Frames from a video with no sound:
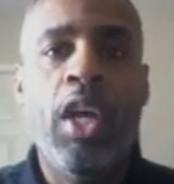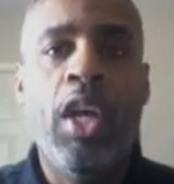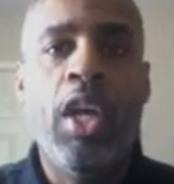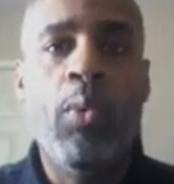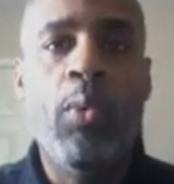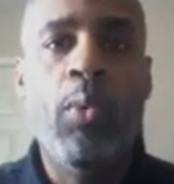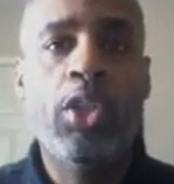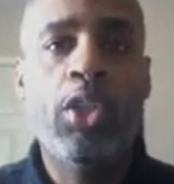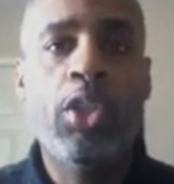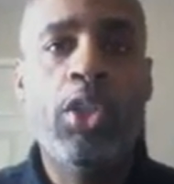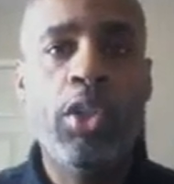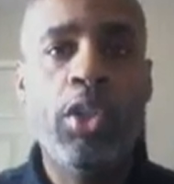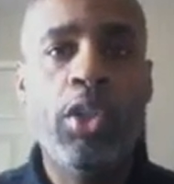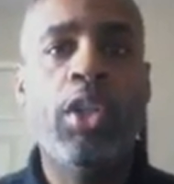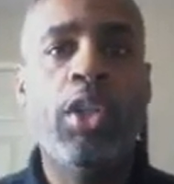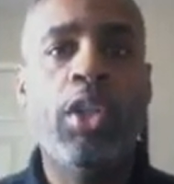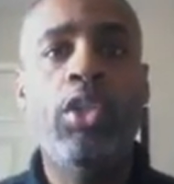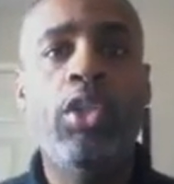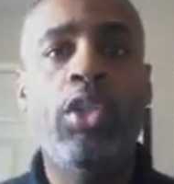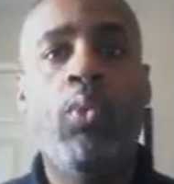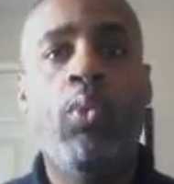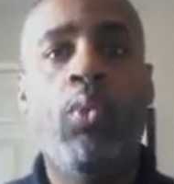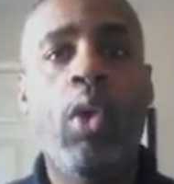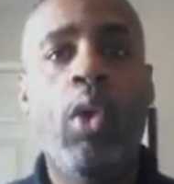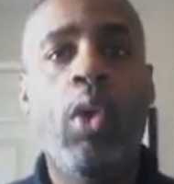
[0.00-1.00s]
And what you're going to
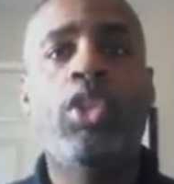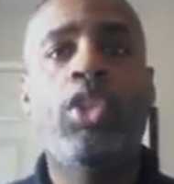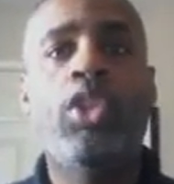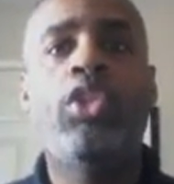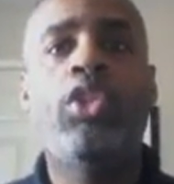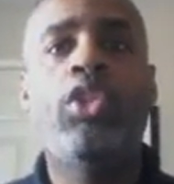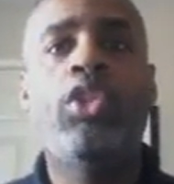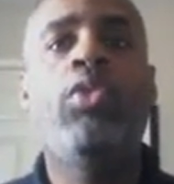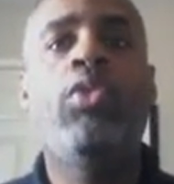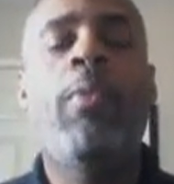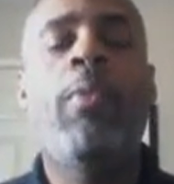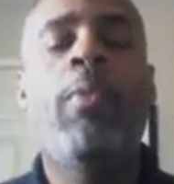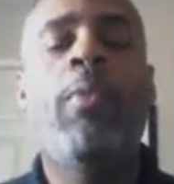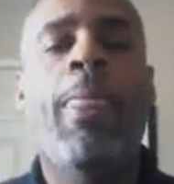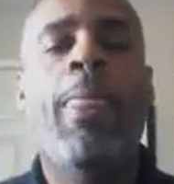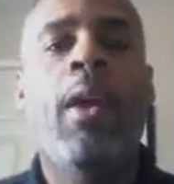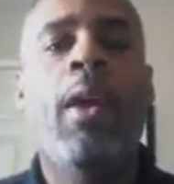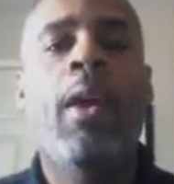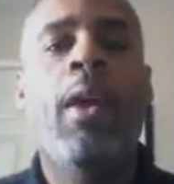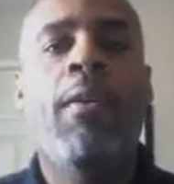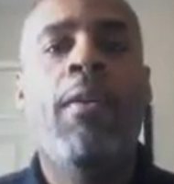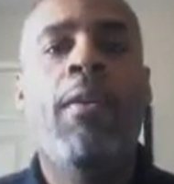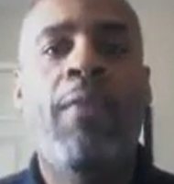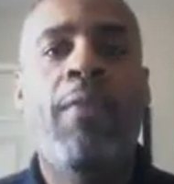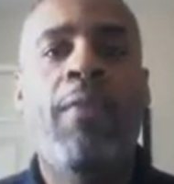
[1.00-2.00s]
do once you
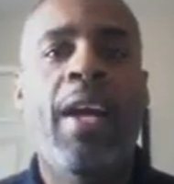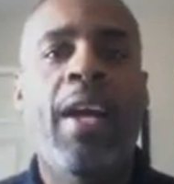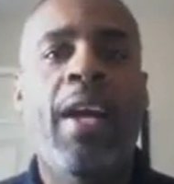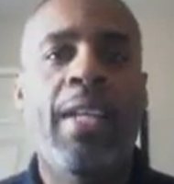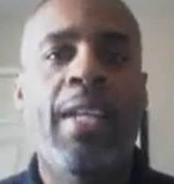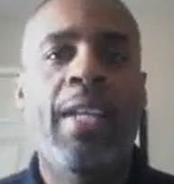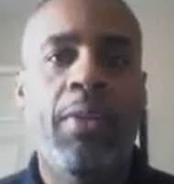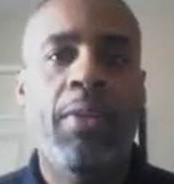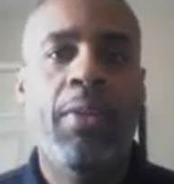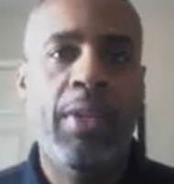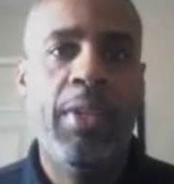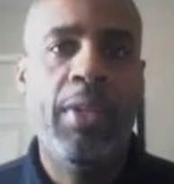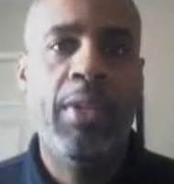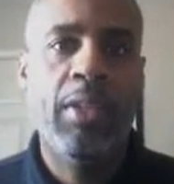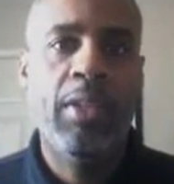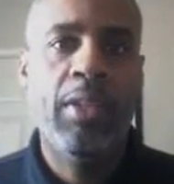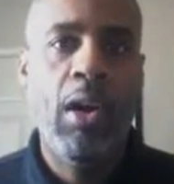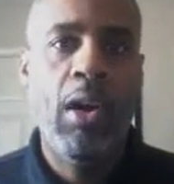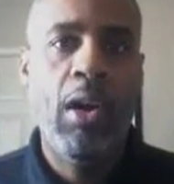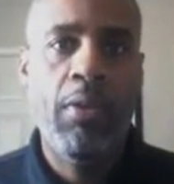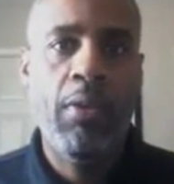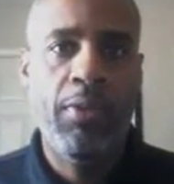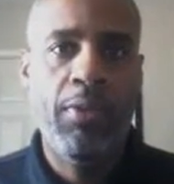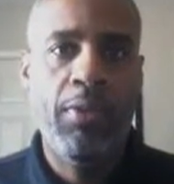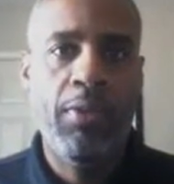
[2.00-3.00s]
find out these
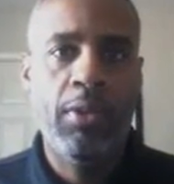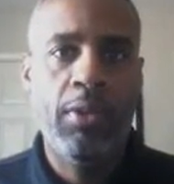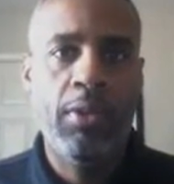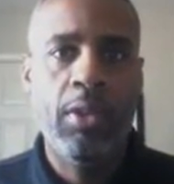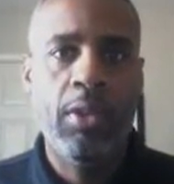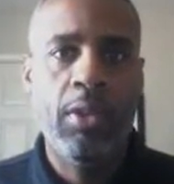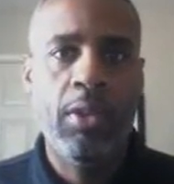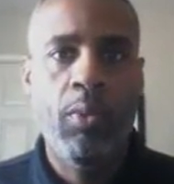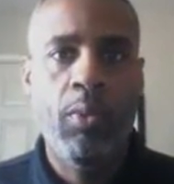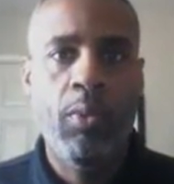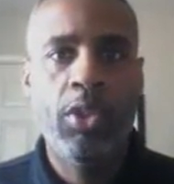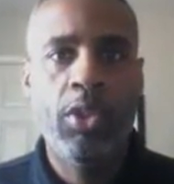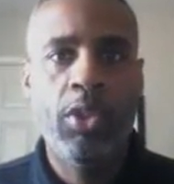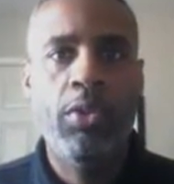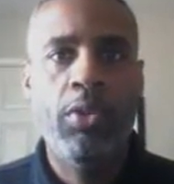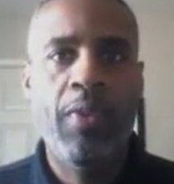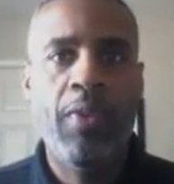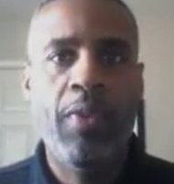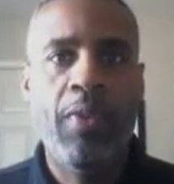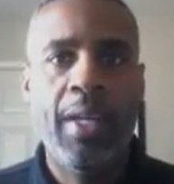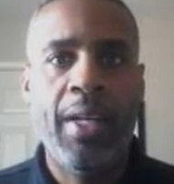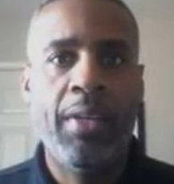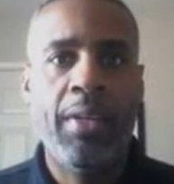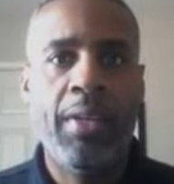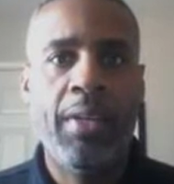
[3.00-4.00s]
offers and once you
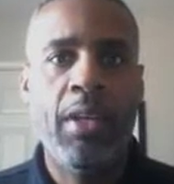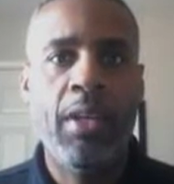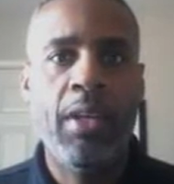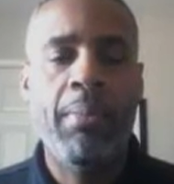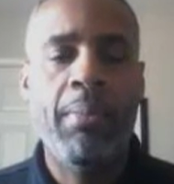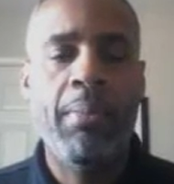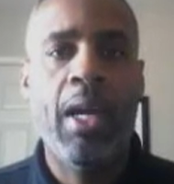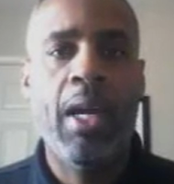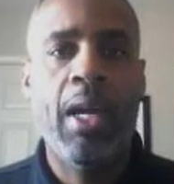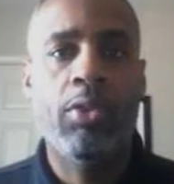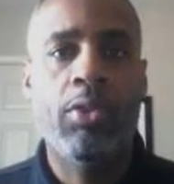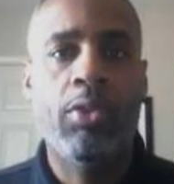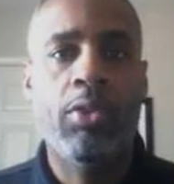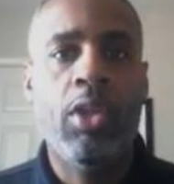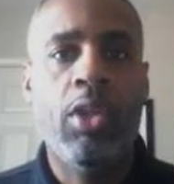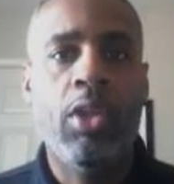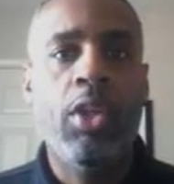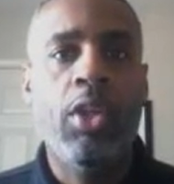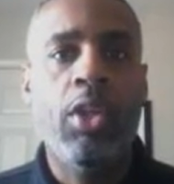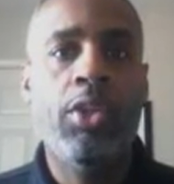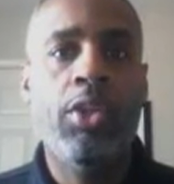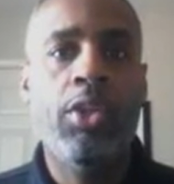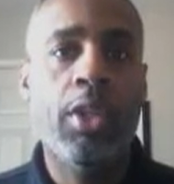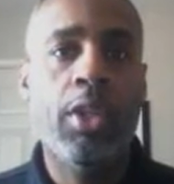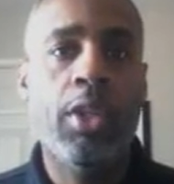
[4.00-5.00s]
find out the amounts,
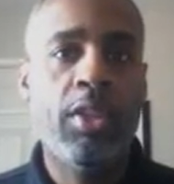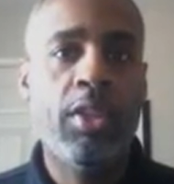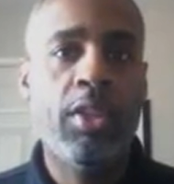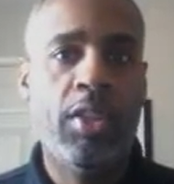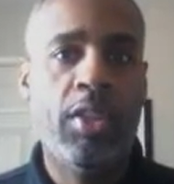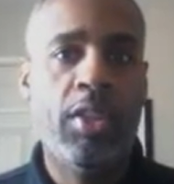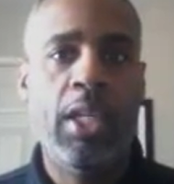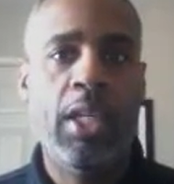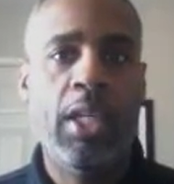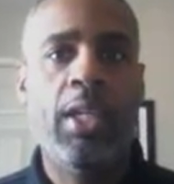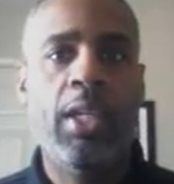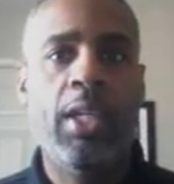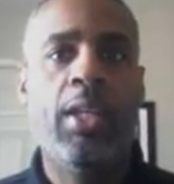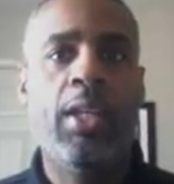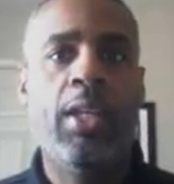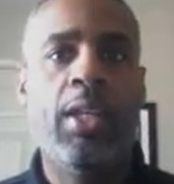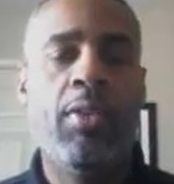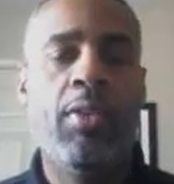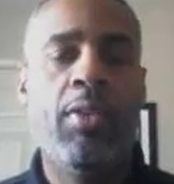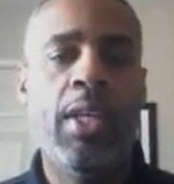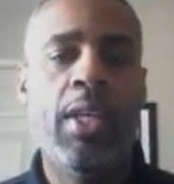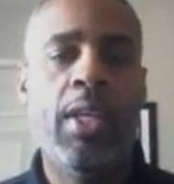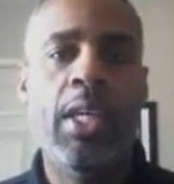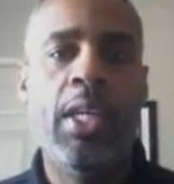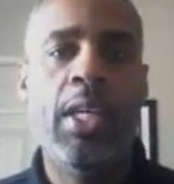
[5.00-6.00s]
you're going to
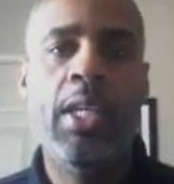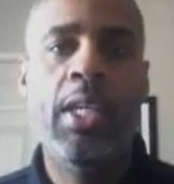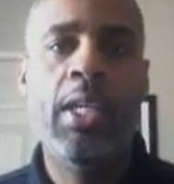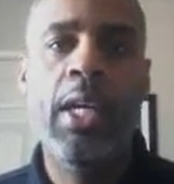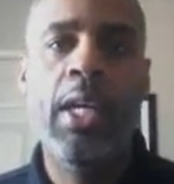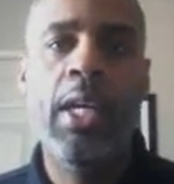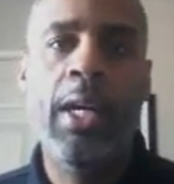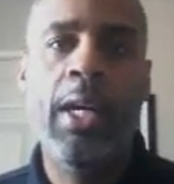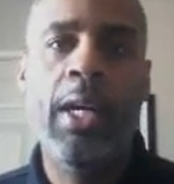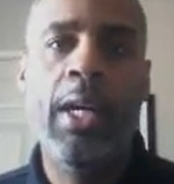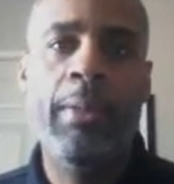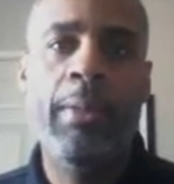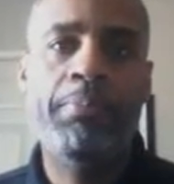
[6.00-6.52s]
send the